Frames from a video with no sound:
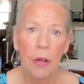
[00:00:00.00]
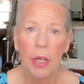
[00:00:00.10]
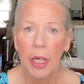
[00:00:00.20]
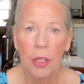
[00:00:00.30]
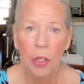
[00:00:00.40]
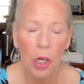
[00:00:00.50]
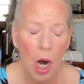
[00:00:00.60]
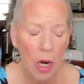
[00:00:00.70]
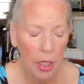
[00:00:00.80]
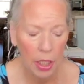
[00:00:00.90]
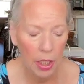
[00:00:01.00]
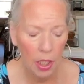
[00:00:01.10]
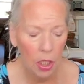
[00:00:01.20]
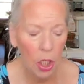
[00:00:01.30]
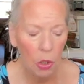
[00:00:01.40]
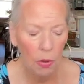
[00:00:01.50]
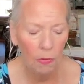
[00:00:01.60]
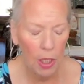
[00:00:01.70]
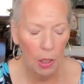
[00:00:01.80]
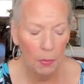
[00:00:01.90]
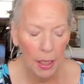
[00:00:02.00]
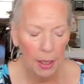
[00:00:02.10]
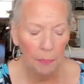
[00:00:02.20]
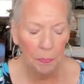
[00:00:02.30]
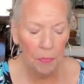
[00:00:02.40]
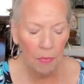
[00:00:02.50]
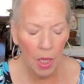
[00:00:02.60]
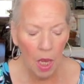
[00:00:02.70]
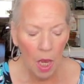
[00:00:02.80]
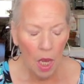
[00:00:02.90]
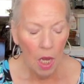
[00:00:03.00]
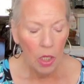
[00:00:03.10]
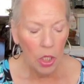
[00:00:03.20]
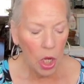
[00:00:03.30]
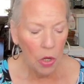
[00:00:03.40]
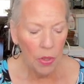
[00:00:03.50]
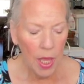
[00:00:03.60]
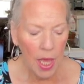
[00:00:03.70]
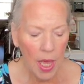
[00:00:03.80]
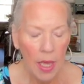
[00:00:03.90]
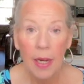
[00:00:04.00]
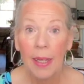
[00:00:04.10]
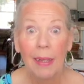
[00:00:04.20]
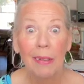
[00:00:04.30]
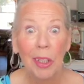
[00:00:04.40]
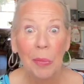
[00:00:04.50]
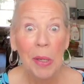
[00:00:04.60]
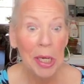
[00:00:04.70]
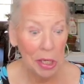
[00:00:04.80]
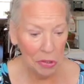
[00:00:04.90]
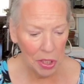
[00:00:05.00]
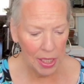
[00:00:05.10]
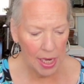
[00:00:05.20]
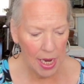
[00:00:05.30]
it under cardigans too if need be. So then I gotta look at my notes.